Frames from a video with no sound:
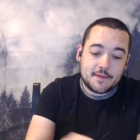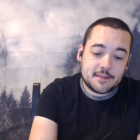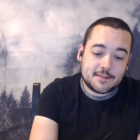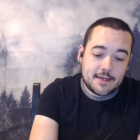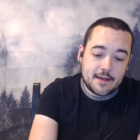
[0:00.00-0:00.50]

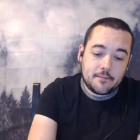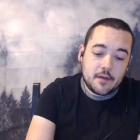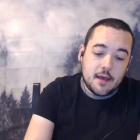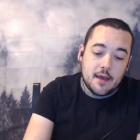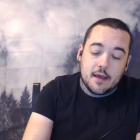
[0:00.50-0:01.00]
this time.
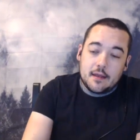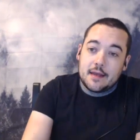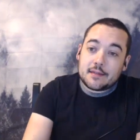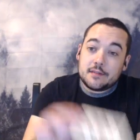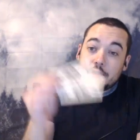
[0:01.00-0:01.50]

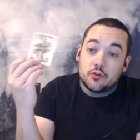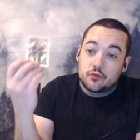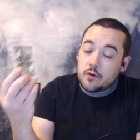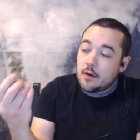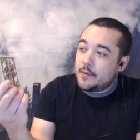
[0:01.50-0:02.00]
Next, you
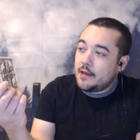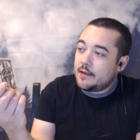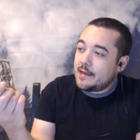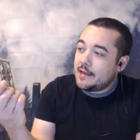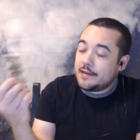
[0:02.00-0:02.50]
show up
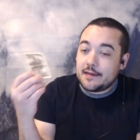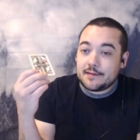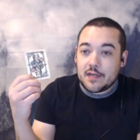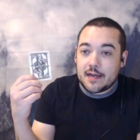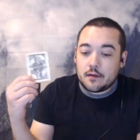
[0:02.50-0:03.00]
again as
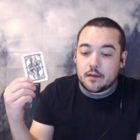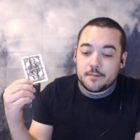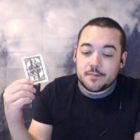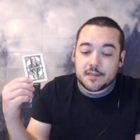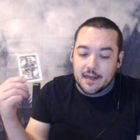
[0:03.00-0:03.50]
a jack of
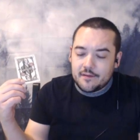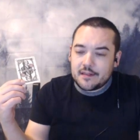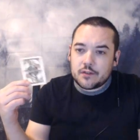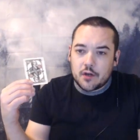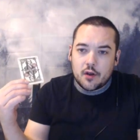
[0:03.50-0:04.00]
clubs, kind of like
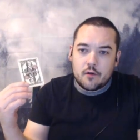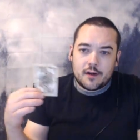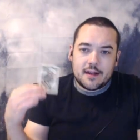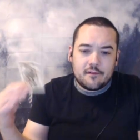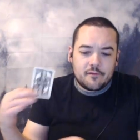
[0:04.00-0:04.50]
starting over.
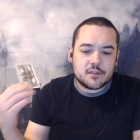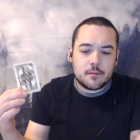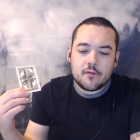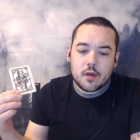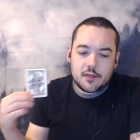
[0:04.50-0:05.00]
Again, for some
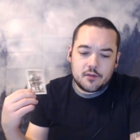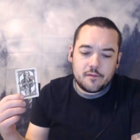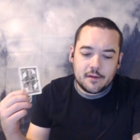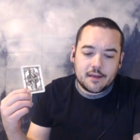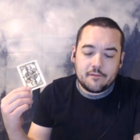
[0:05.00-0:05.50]
of you, I do
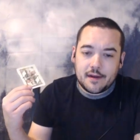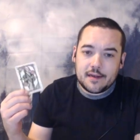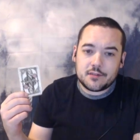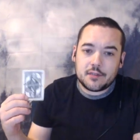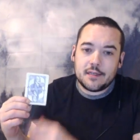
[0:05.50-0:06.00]
feel like
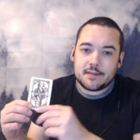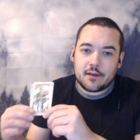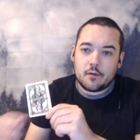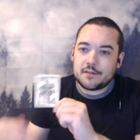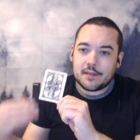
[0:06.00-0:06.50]
financially, it's
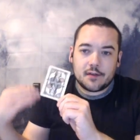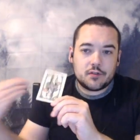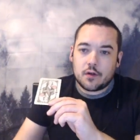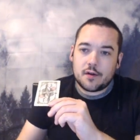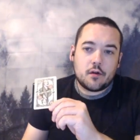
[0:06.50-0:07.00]
like almost like you're
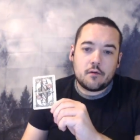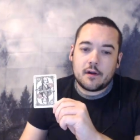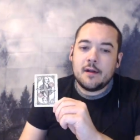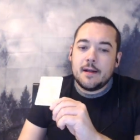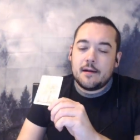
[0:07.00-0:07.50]
starting
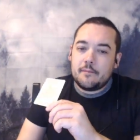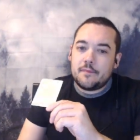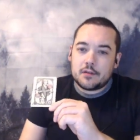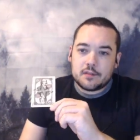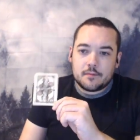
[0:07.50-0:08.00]
over. Um,
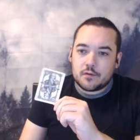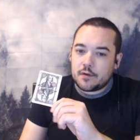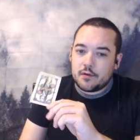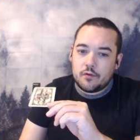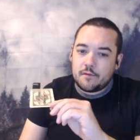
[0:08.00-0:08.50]
there's some sort
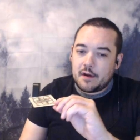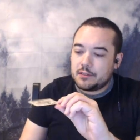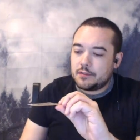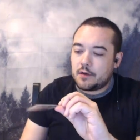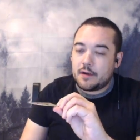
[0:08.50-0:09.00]
of new
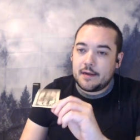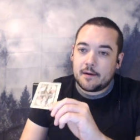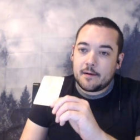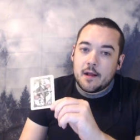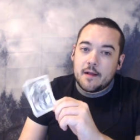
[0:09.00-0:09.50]
fresh start
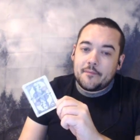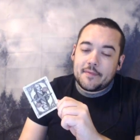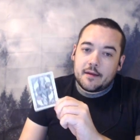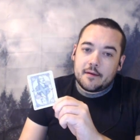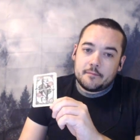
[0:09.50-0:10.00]
here.
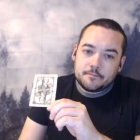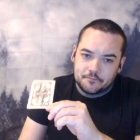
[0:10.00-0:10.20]
Um,